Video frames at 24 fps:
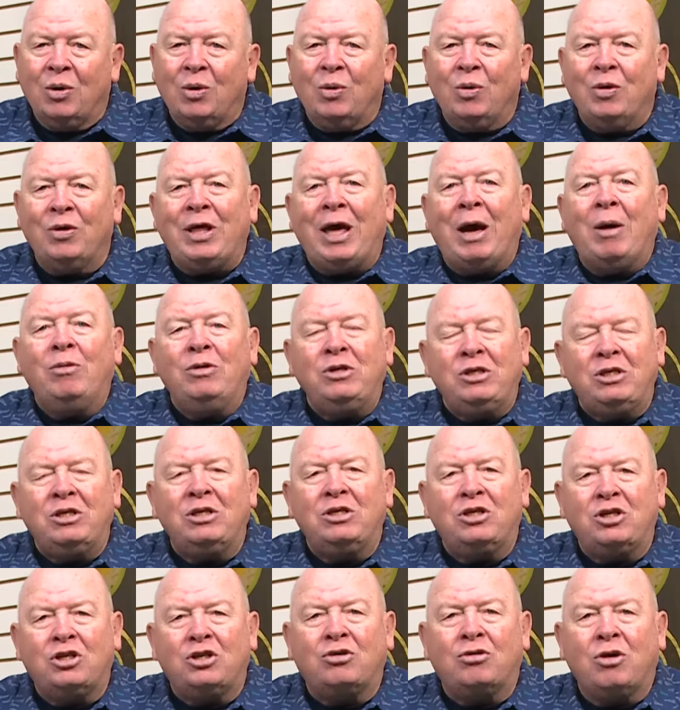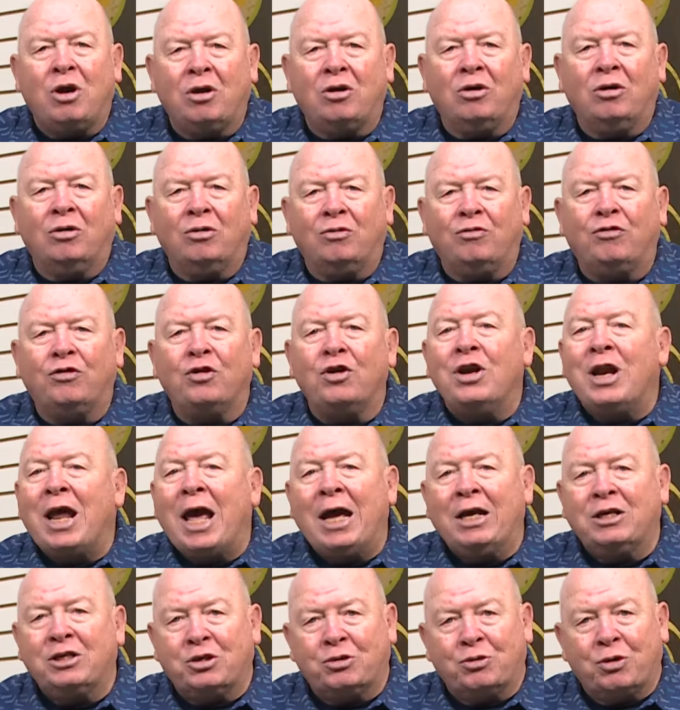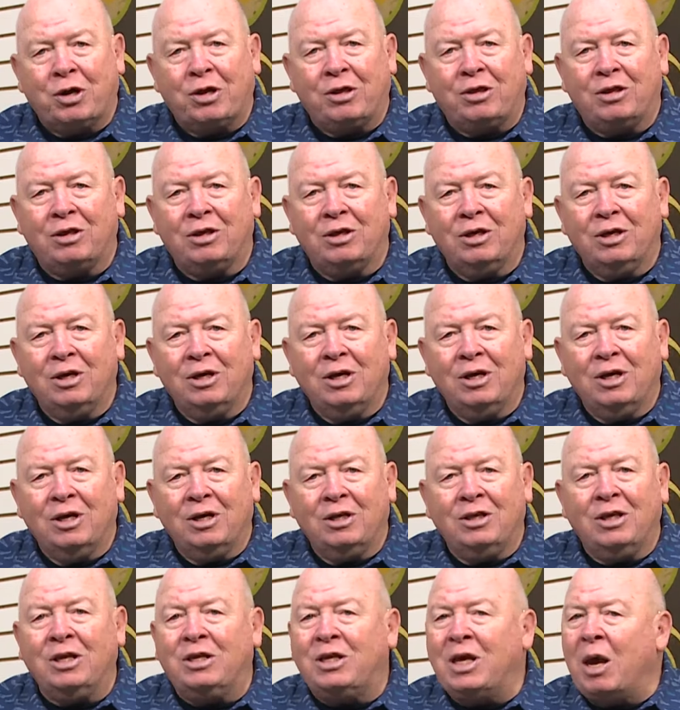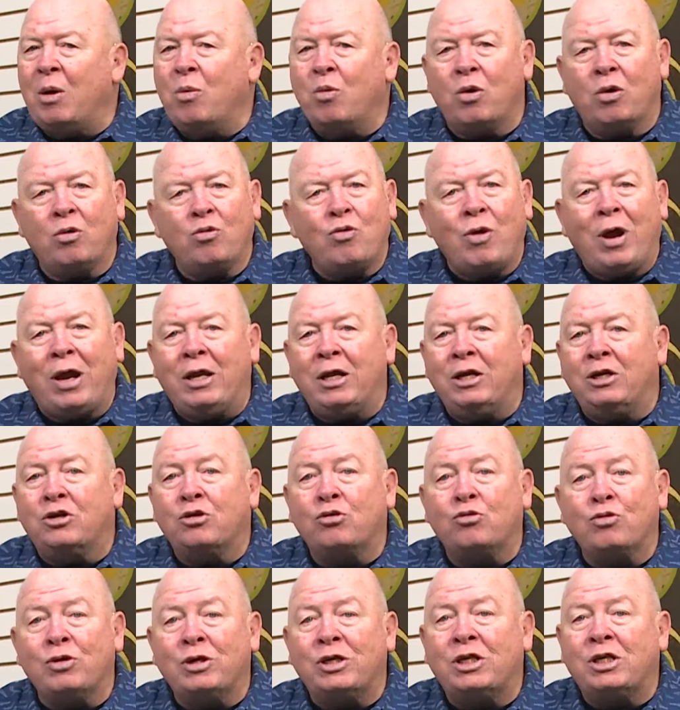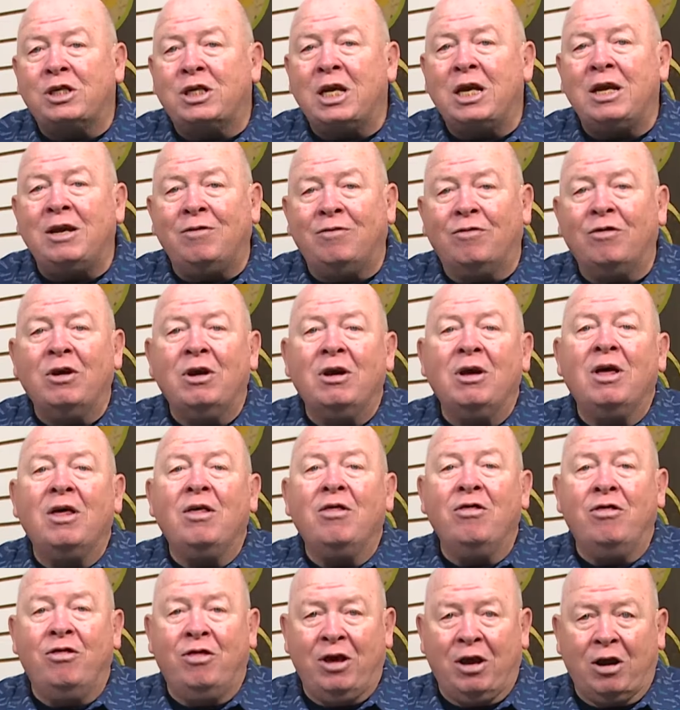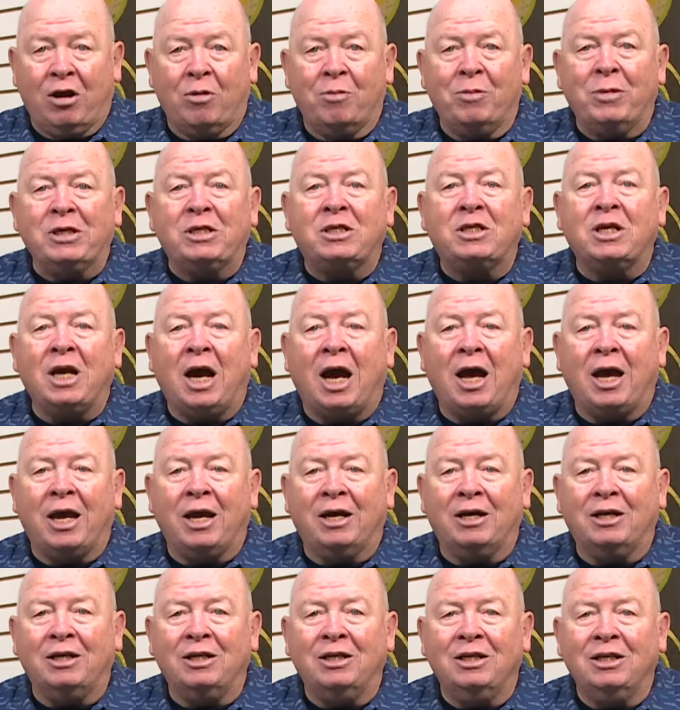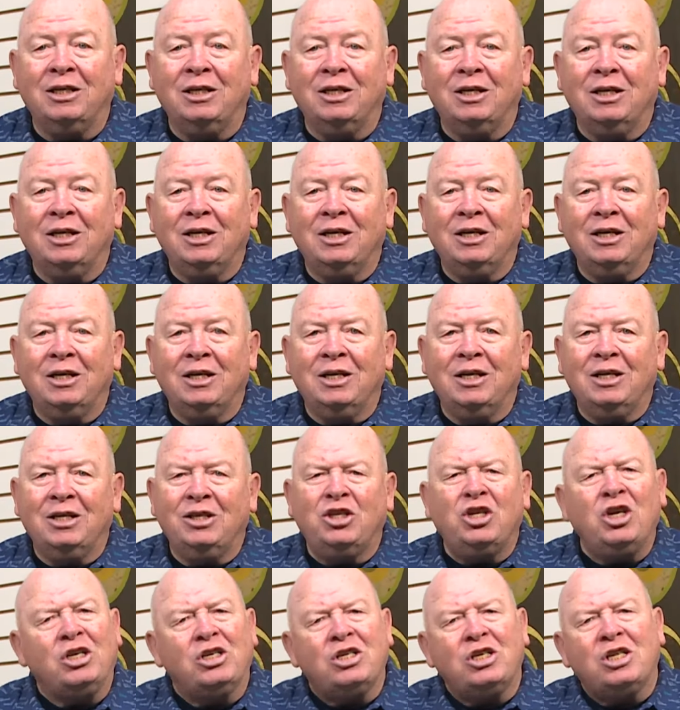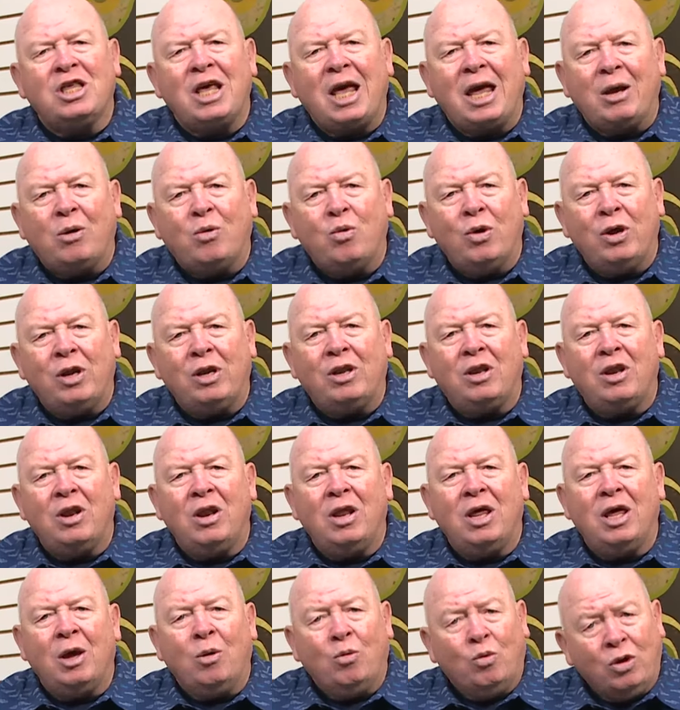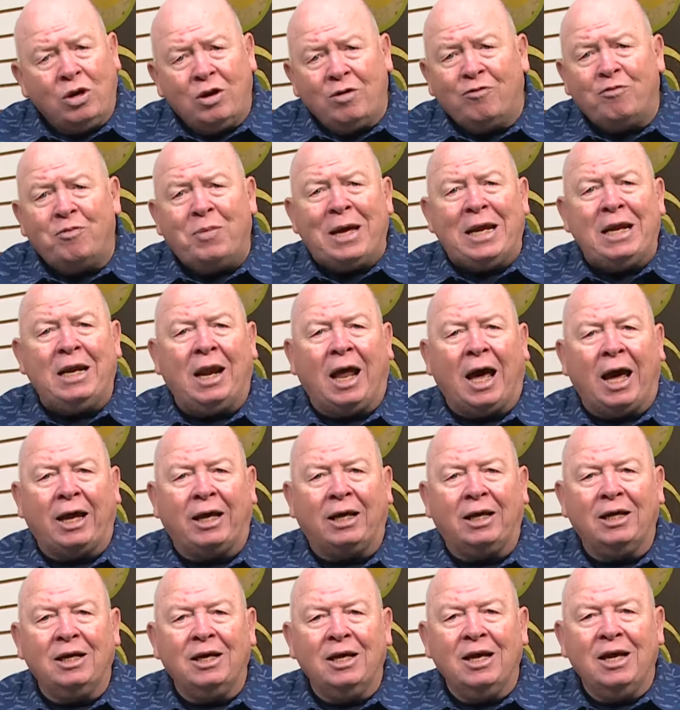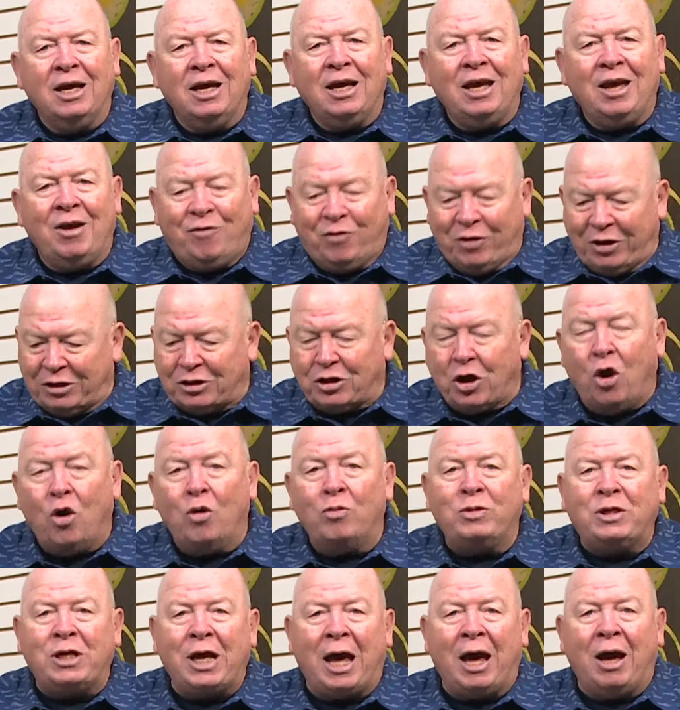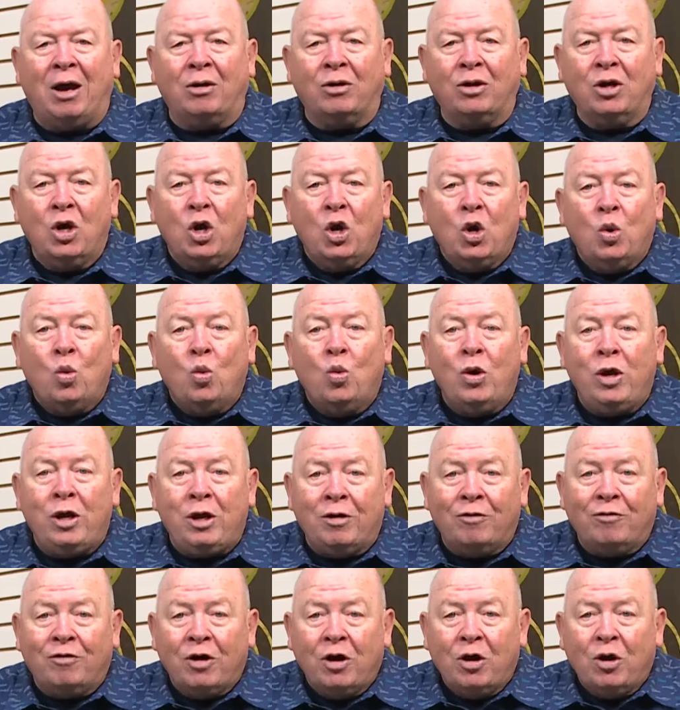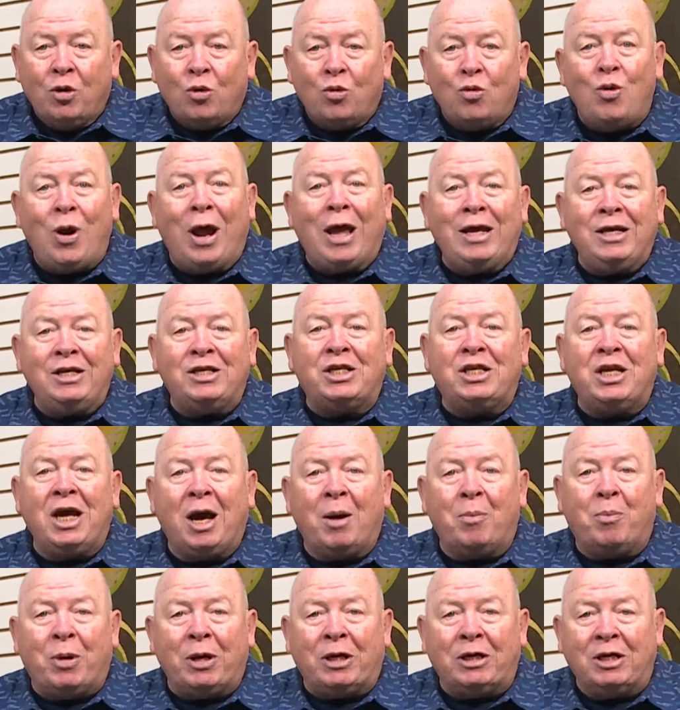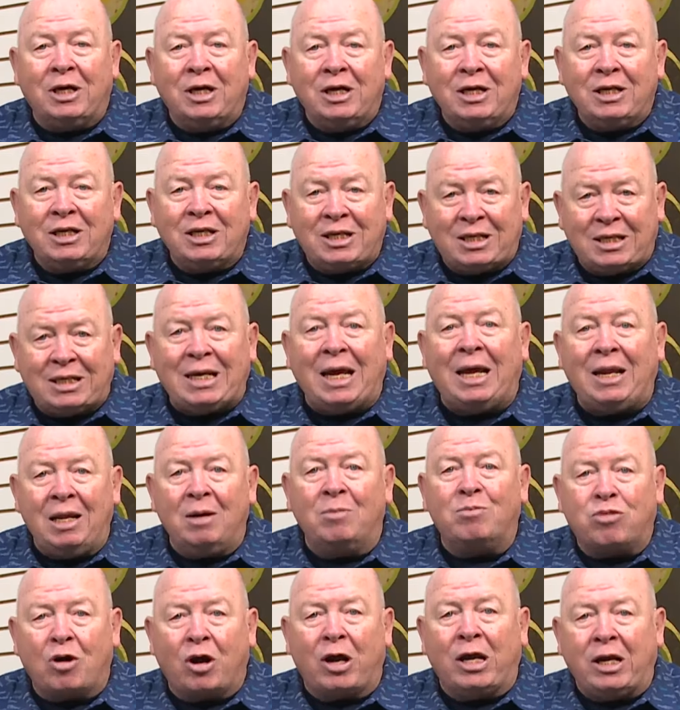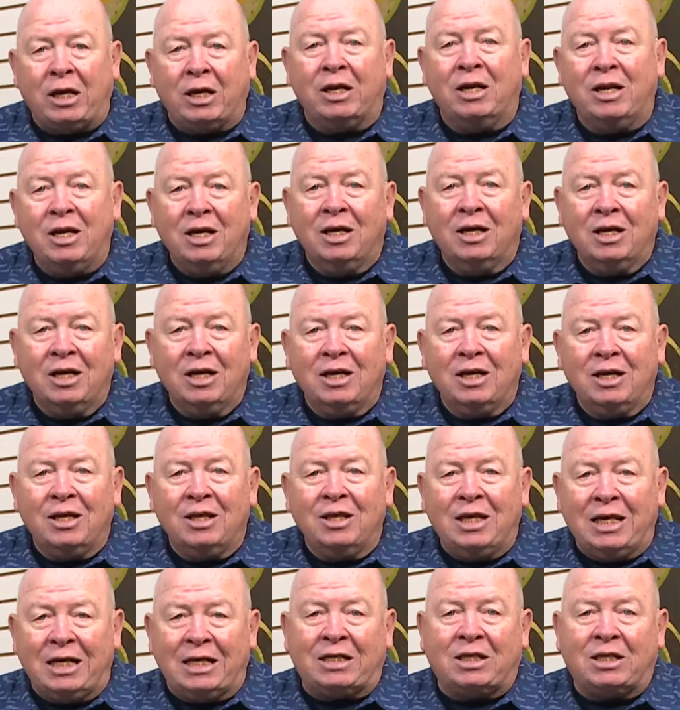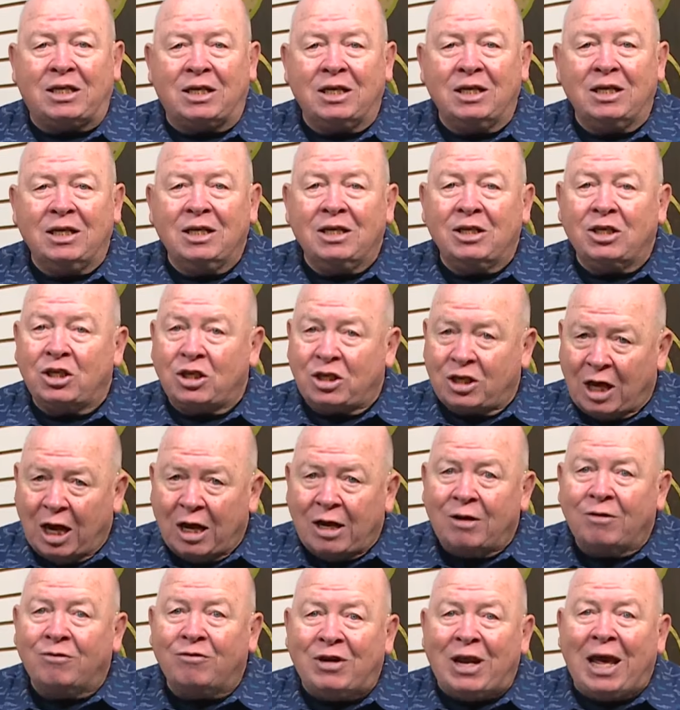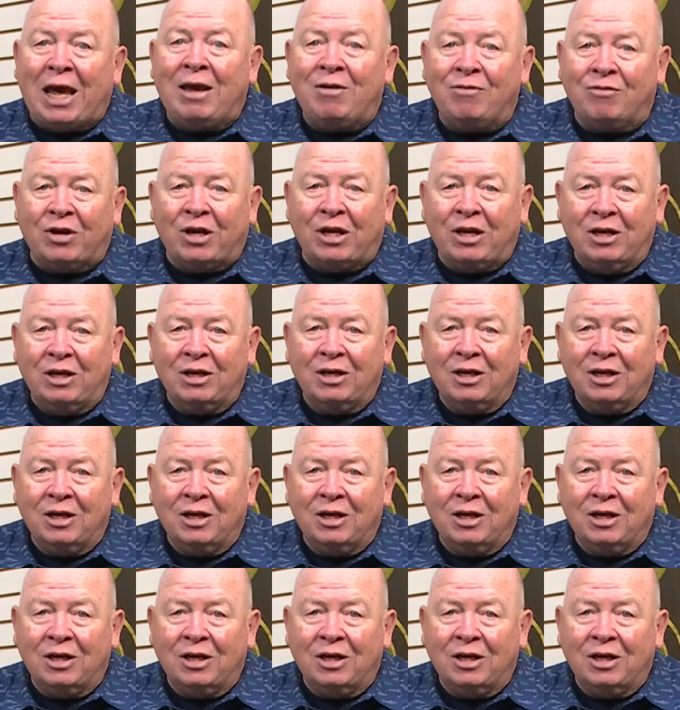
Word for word: Well, that was the struggle for Nazareth, that they weren't ready to receive their Messiah. Just think what it would have been like if his hometown would have raised up and celebrated this Son of David.